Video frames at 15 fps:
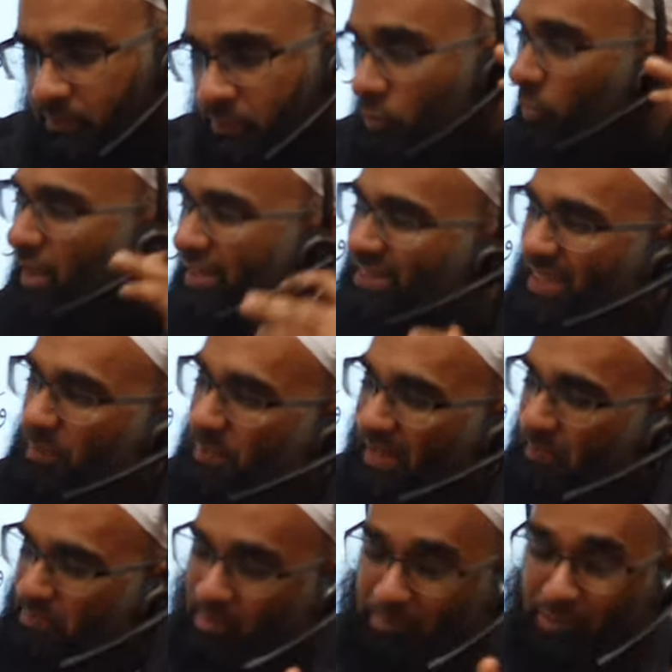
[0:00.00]
No, that is I
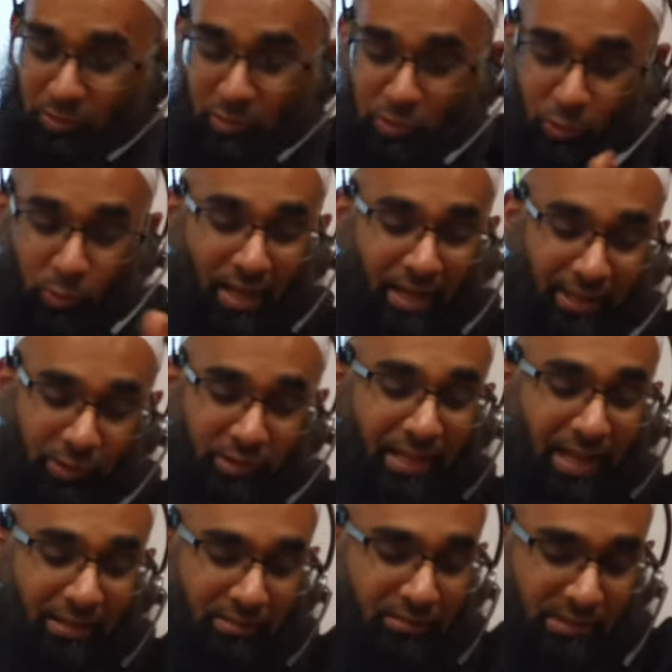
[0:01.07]
made up something just to show you that you can
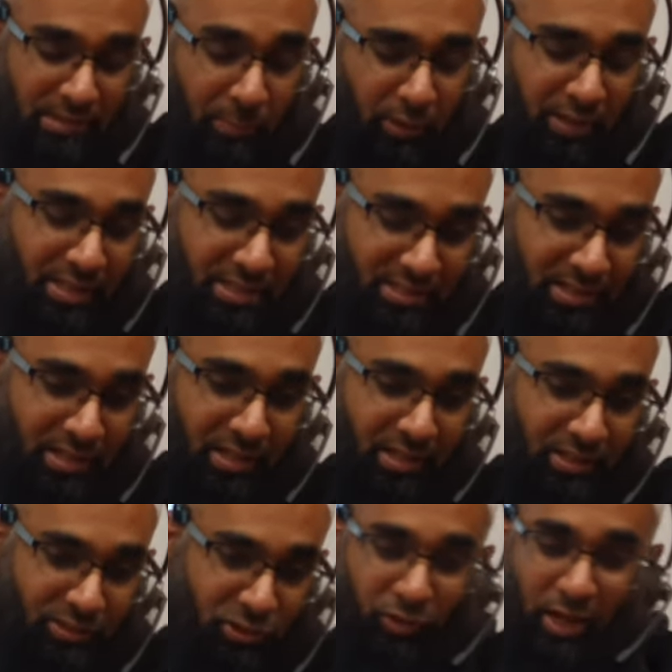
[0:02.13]
get somebody just
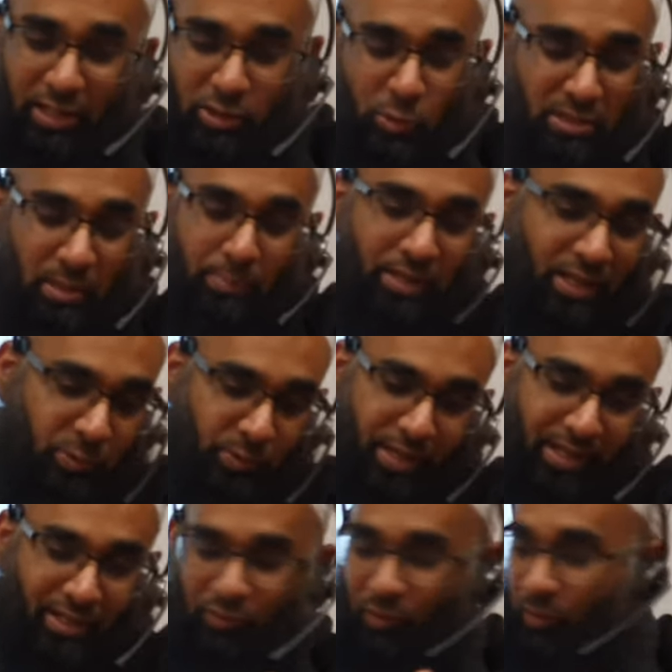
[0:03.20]
try to do something and you get it